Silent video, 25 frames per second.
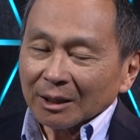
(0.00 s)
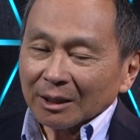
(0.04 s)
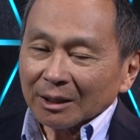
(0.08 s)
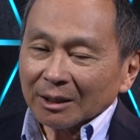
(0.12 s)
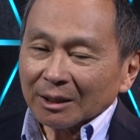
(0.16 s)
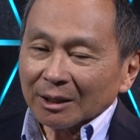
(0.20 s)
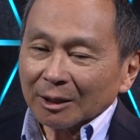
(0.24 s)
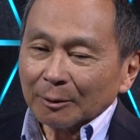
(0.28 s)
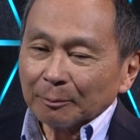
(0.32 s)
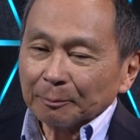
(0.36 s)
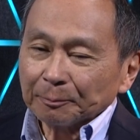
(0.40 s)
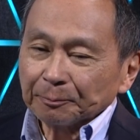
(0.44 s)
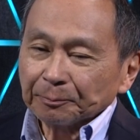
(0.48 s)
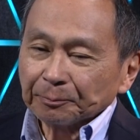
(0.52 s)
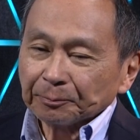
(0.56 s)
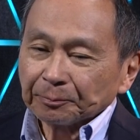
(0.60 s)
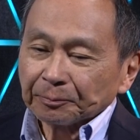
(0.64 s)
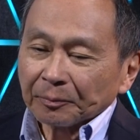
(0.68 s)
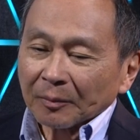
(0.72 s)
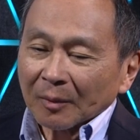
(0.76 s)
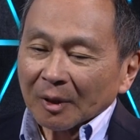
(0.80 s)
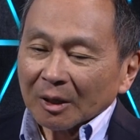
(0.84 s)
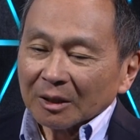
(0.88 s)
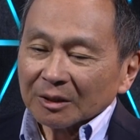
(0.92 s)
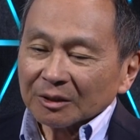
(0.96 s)
um,
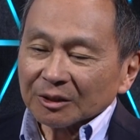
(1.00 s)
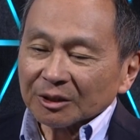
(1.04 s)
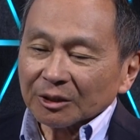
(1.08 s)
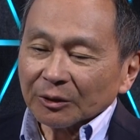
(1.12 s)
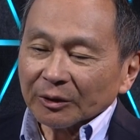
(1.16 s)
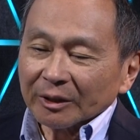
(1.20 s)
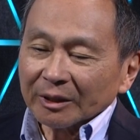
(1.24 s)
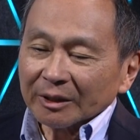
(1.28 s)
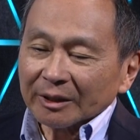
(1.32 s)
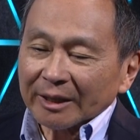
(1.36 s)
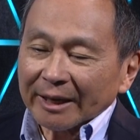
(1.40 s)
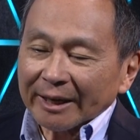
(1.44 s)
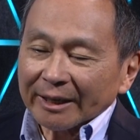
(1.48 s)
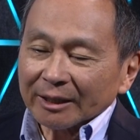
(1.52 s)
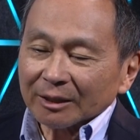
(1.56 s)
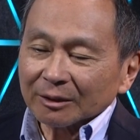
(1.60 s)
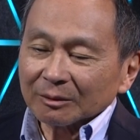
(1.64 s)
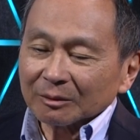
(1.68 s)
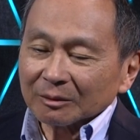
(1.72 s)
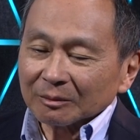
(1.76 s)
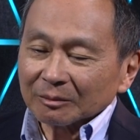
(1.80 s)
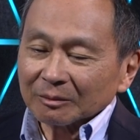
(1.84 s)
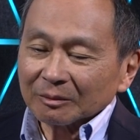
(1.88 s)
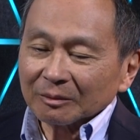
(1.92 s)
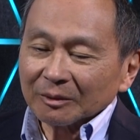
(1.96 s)
so that that
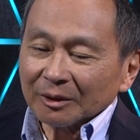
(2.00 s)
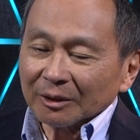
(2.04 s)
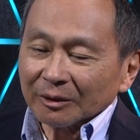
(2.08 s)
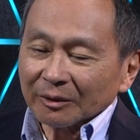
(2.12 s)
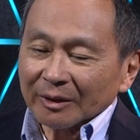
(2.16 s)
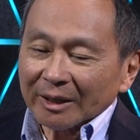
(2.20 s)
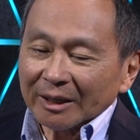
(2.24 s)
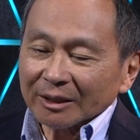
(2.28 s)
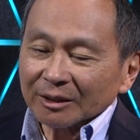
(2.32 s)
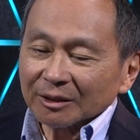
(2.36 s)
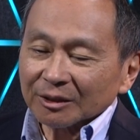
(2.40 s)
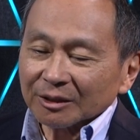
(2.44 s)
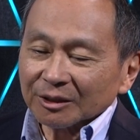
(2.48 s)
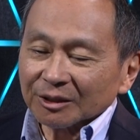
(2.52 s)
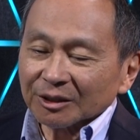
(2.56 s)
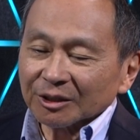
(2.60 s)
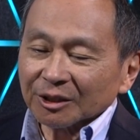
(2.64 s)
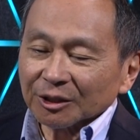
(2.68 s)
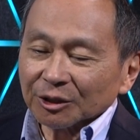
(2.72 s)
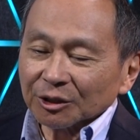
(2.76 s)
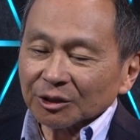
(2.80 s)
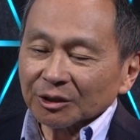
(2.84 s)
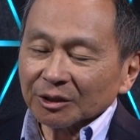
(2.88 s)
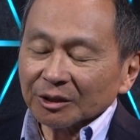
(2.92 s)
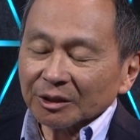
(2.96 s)
you know that
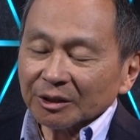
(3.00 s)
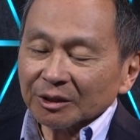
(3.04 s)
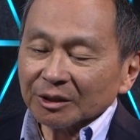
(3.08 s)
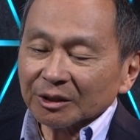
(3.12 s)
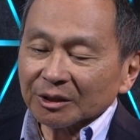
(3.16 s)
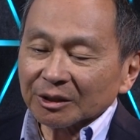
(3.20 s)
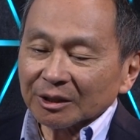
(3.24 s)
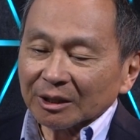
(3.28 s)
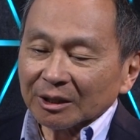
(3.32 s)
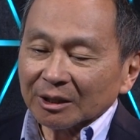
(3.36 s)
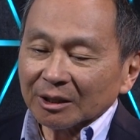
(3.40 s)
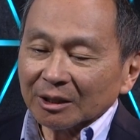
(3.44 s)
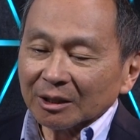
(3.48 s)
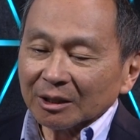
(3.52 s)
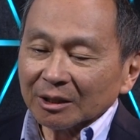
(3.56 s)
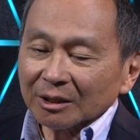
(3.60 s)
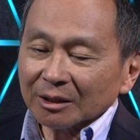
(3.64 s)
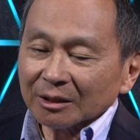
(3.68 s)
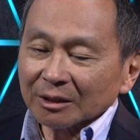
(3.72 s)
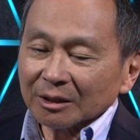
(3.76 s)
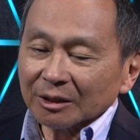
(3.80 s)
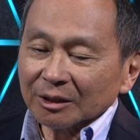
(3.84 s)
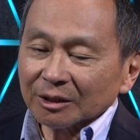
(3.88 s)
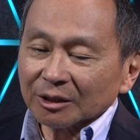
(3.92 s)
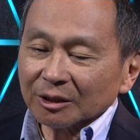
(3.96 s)
distinction is
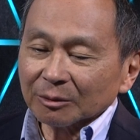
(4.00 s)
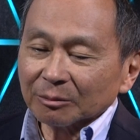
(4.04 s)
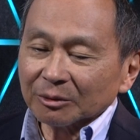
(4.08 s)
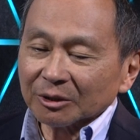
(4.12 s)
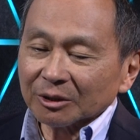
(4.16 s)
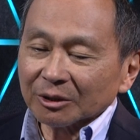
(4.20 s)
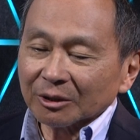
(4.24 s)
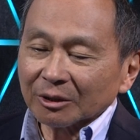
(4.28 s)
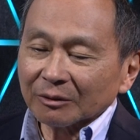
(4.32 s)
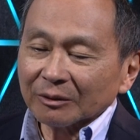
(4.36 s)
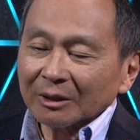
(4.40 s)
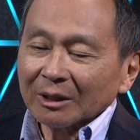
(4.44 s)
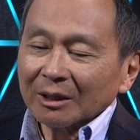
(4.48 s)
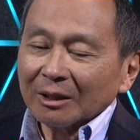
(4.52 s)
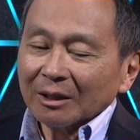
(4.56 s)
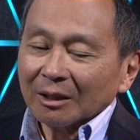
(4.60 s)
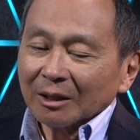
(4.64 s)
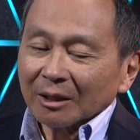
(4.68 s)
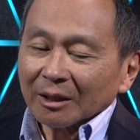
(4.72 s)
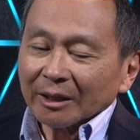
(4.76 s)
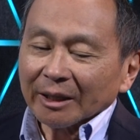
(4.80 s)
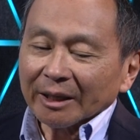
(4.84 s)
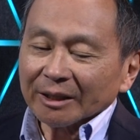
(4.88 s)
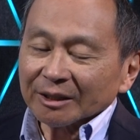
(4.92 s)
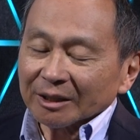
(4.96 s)
uh, is observed.
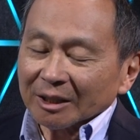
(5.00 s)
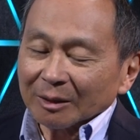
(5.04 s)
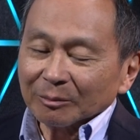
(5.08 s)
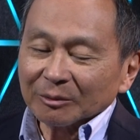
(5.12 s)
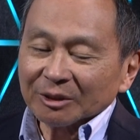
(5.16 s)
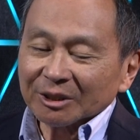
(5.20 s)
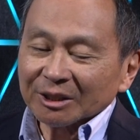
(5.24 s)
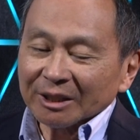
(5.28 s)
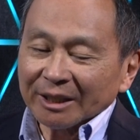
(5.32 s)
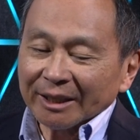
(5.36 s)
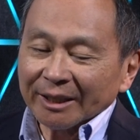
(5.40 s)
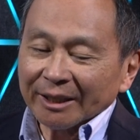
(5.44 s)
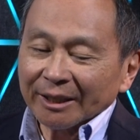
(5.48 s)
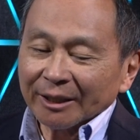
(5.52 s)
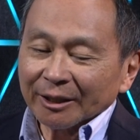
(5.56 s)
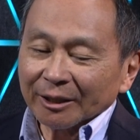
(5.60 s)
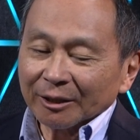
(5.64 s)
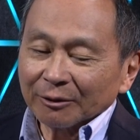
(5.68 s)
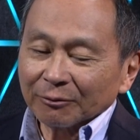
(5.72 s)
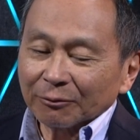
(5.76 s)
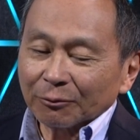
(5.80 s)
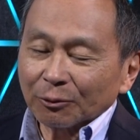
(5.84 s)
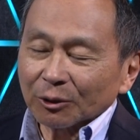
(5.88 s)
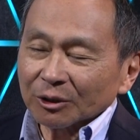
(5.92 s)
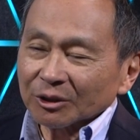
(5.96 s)
As I'm saying,
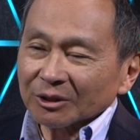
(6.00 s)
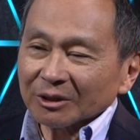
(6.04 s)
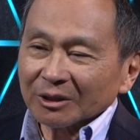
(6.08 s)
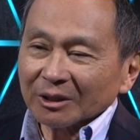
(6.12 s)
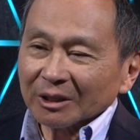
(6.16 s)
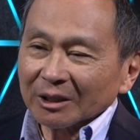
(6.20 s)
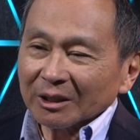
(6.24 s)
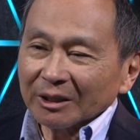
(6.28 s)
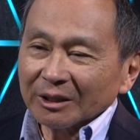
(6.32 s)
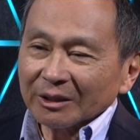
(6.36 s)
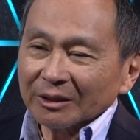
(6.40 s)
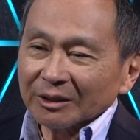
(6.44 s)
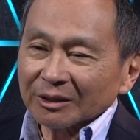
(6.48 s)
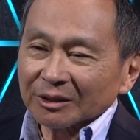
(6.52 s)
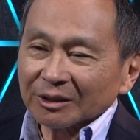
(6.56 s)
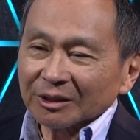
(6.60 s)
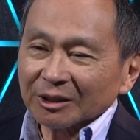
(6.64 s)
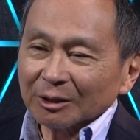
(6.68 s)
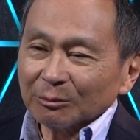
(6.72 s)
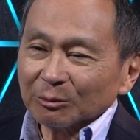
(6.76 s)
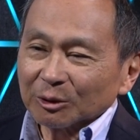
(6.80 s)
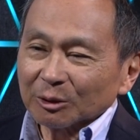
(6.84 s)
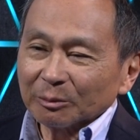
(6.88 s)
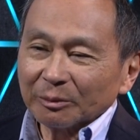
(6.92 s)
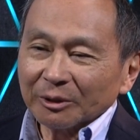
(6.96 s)
unfortunately, this
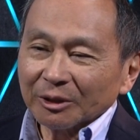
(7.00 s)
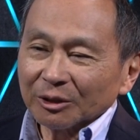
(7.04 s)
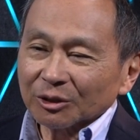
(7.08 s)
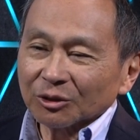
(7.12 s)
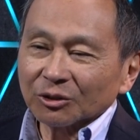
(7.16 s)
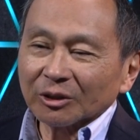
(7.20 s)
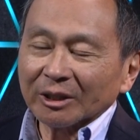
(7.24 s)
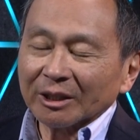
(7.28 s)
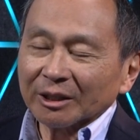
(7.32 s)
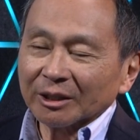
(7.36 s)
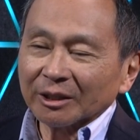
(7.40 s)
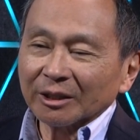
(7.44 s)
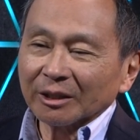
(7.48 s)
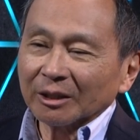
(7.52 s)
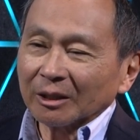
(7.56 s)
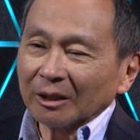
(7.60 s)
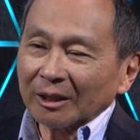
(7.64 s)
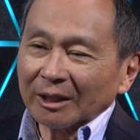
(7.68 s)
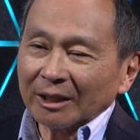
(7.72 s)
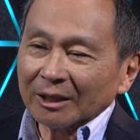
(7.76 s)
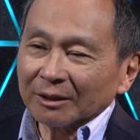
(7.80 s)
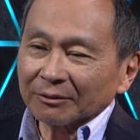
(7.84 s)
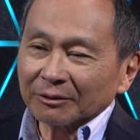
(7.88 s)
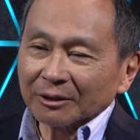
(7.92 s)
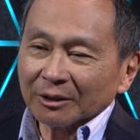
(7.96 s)
seems to be a trend in a
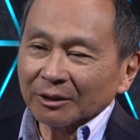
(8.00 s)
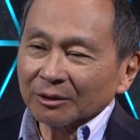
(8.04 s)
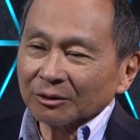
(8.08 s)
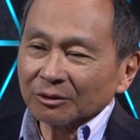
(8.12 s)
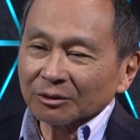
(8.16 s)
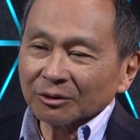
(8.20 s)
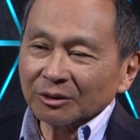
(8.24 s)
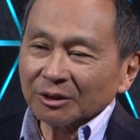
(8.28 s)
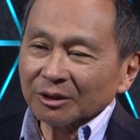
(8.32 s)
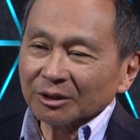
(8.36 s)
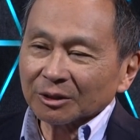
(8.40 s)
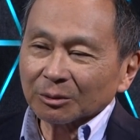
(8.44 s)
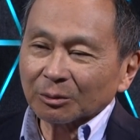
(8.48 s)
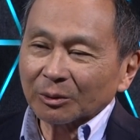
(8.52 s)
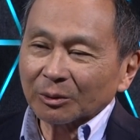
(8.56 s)
lot of countries